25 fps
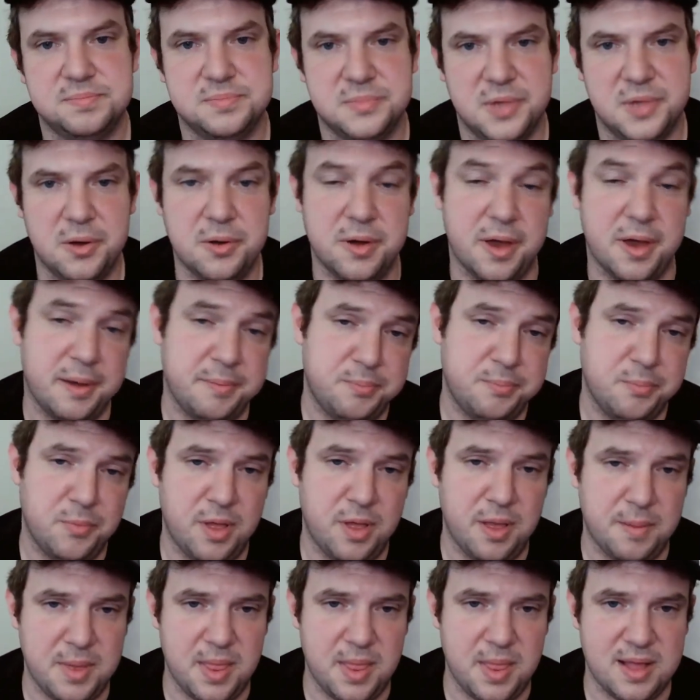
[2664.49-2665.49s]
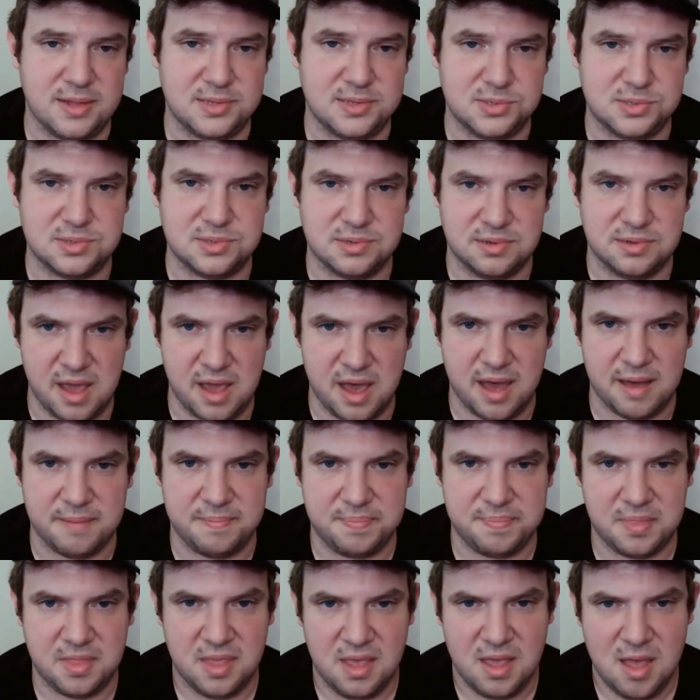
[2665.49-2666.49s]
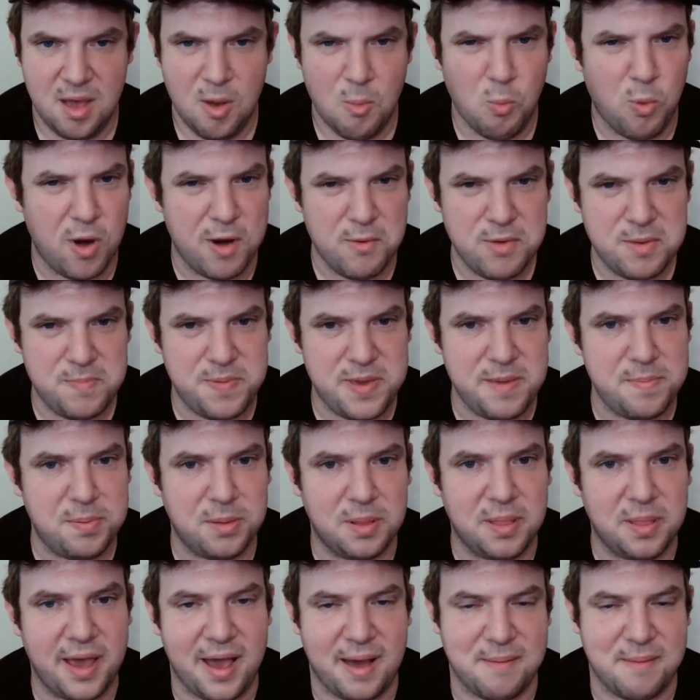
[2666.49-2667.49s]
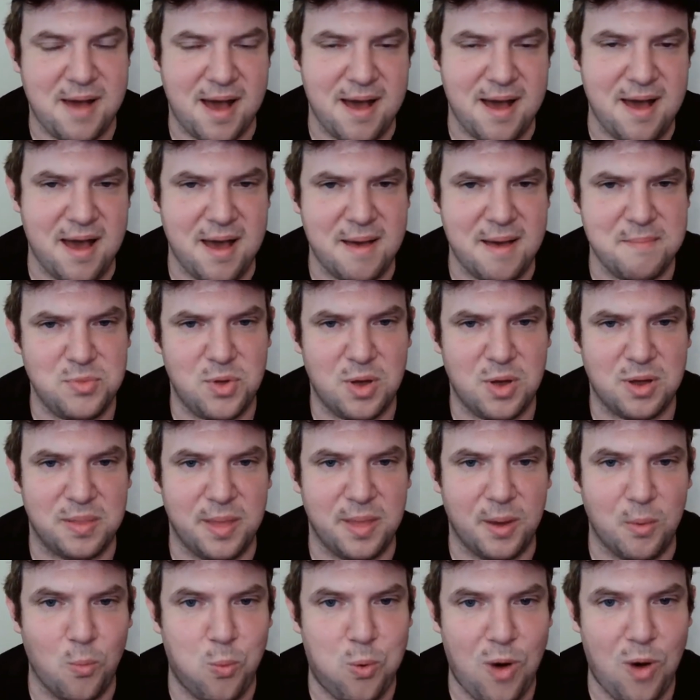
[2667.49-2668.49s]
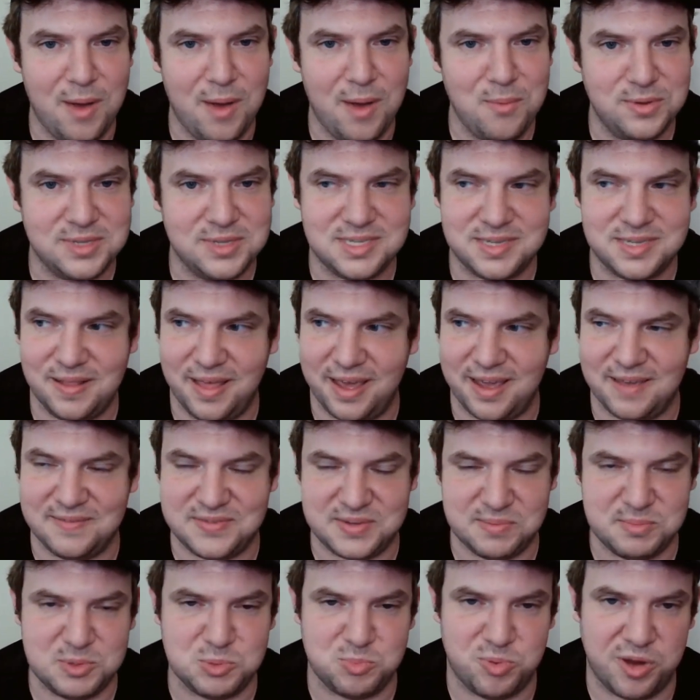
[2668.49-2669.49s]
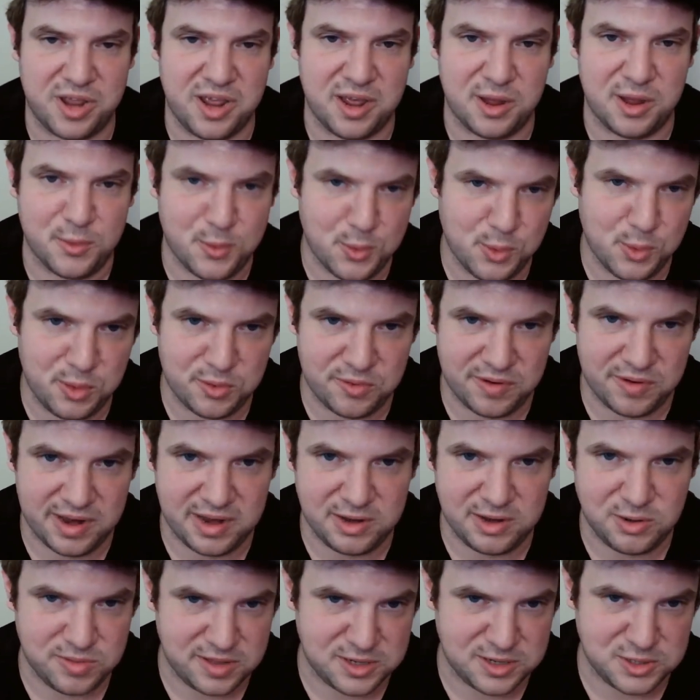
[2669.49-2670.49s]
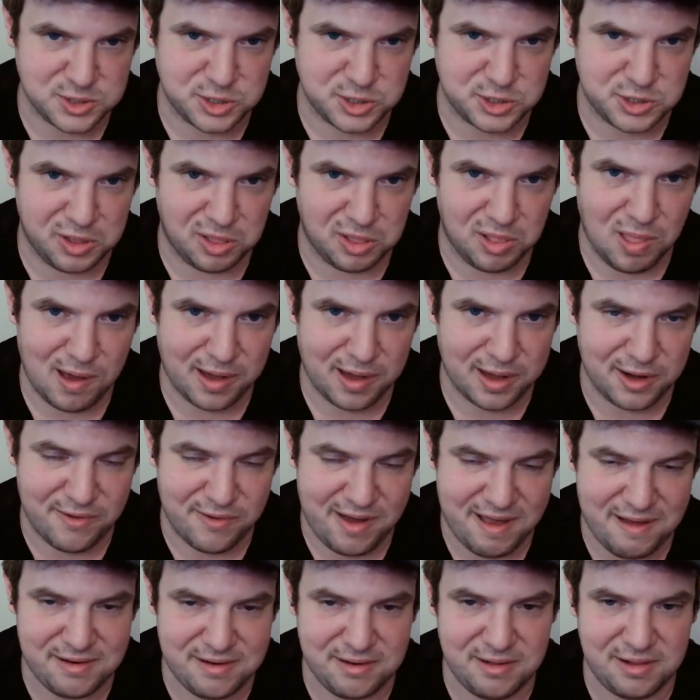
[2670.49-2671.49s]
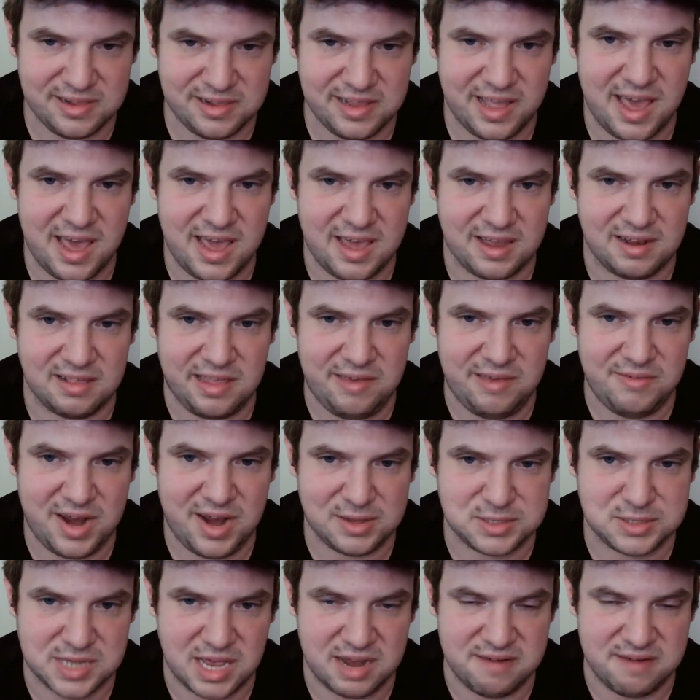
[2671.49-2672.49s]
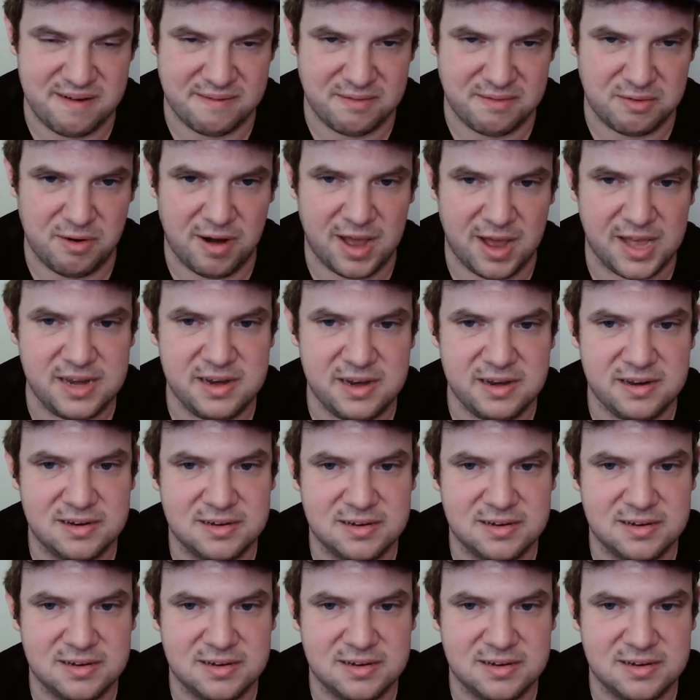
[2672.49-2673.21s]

Okay. Well, I mean, where would people I'm talking like, why would, like, if someone's bringing a cooler in, do they just lug it around all day and leave it outside of every ride?